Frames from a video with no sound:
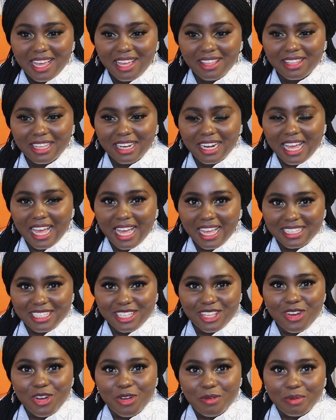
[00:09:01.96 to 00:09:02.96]
And then as
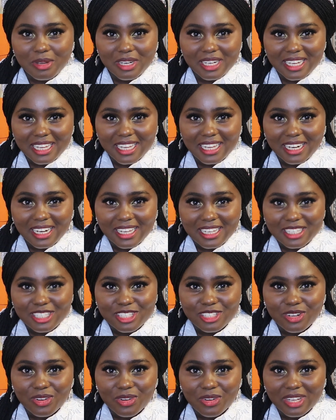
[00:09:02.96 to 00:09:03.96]
he opened it, like,
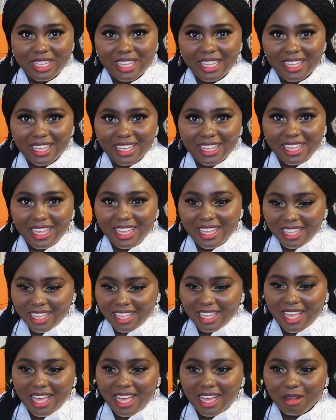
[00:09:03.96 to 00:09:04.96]
slowly,
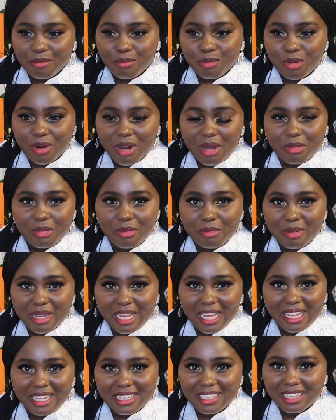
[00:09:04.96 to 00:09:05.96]
and brought out the
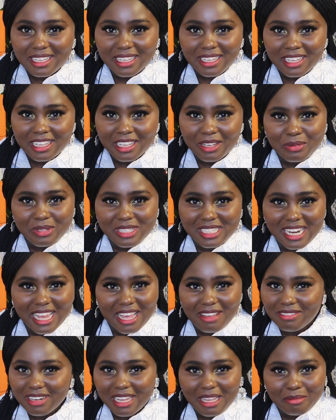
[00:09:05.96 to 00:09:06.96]
bag, it was an
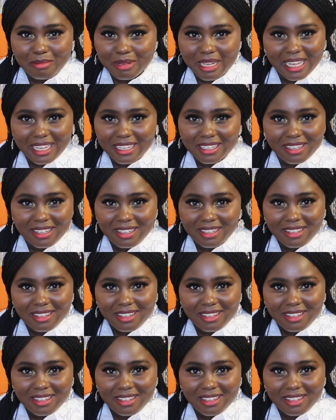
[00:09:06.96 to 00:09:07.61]
Evelyn bag.